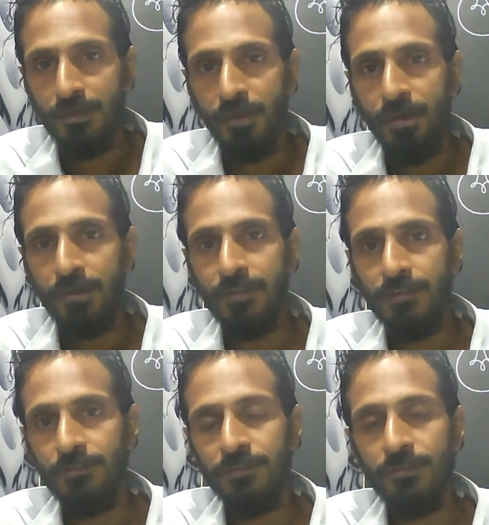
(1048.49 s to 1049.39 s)

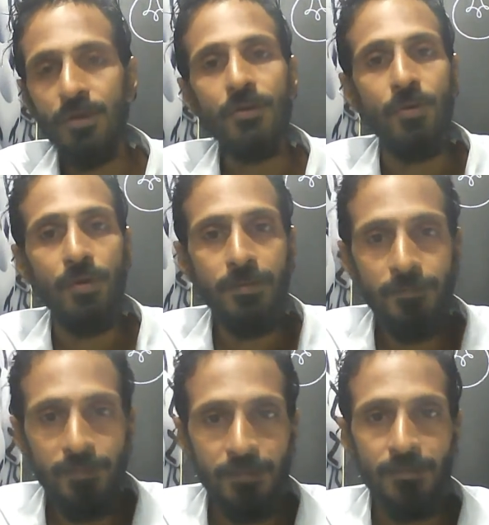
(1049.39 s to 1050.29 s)
organization called
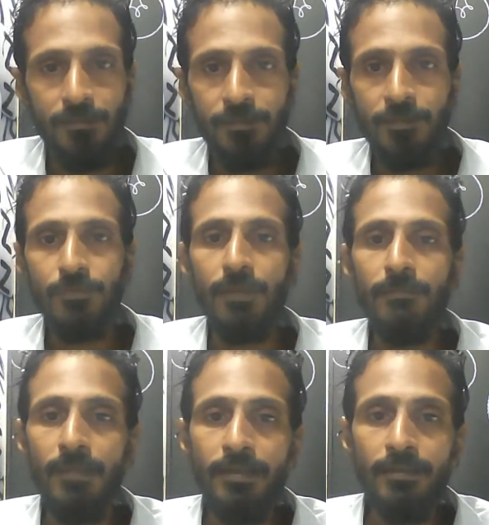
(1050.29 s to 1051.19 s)
OMG, which is One
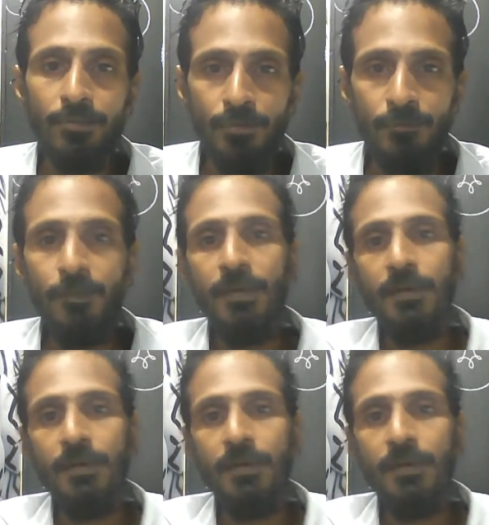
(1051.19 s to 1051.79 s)
Mind Group,